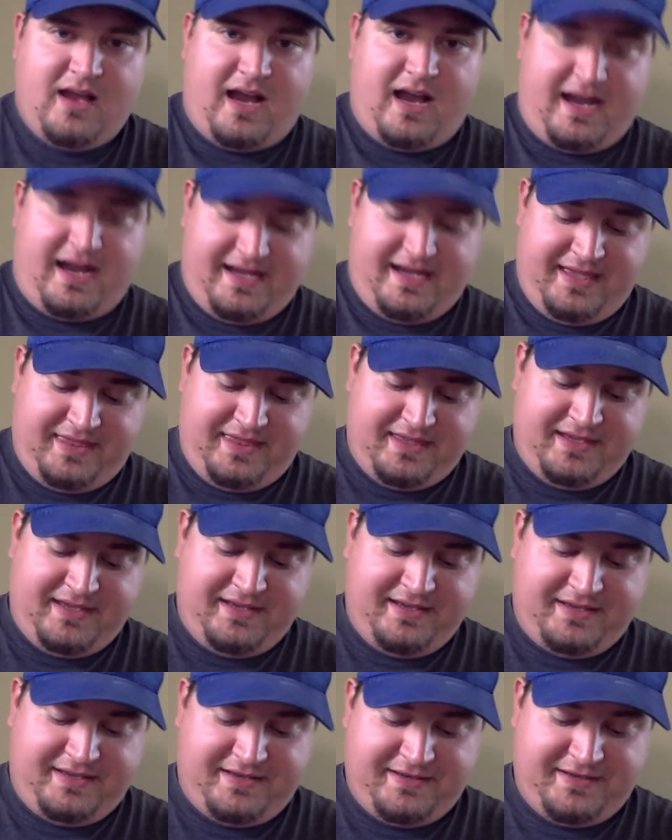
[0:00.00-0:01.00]
I
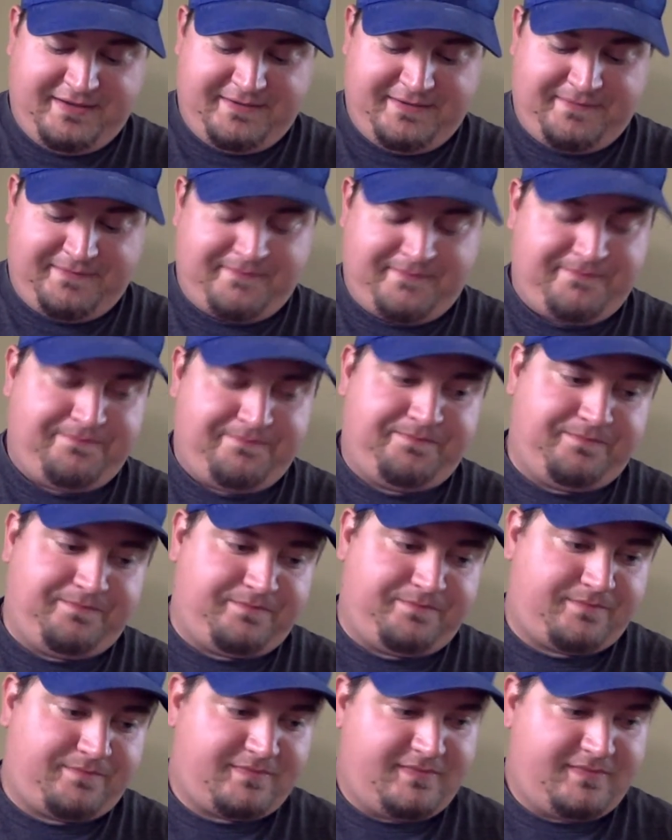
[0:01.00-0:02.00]
think
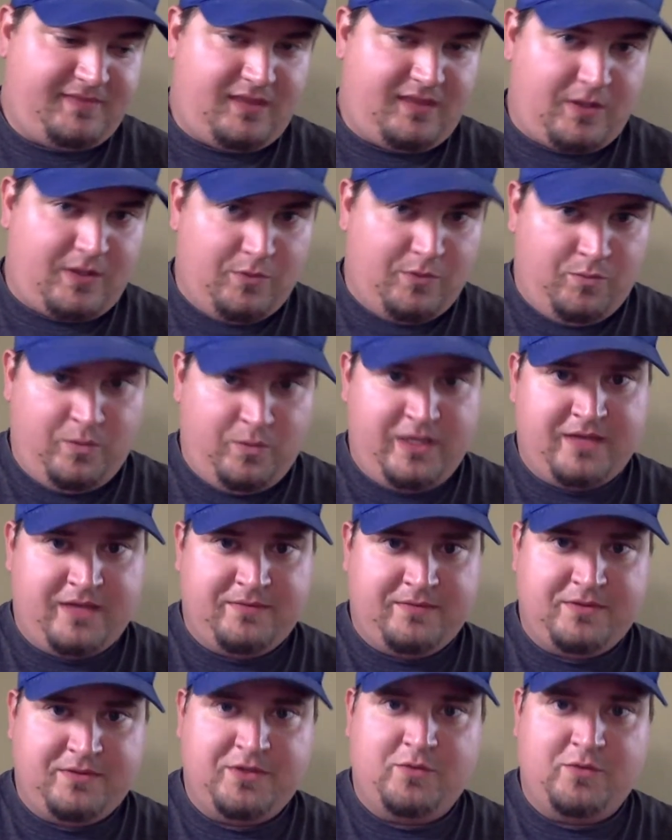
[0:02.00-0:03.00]
we
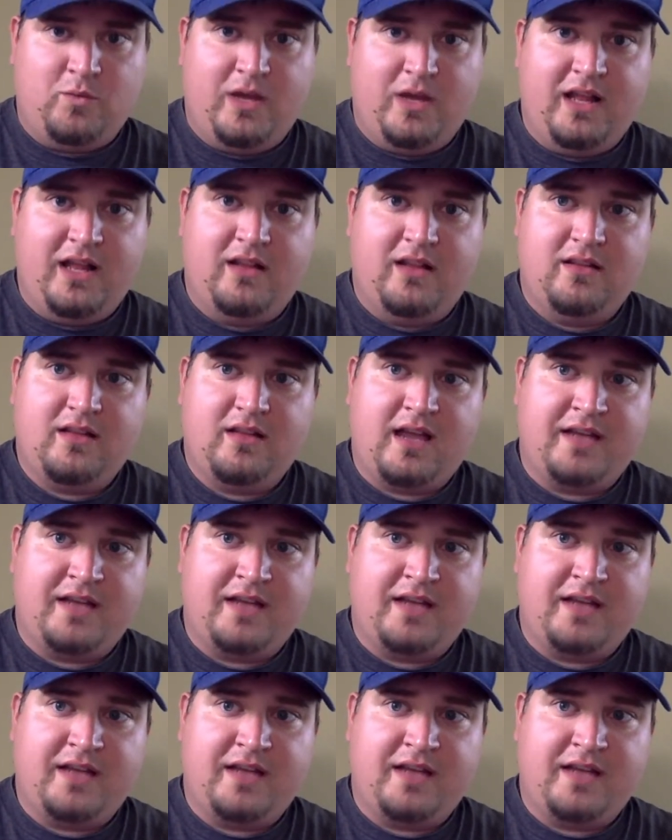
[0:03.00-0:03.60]
can do well.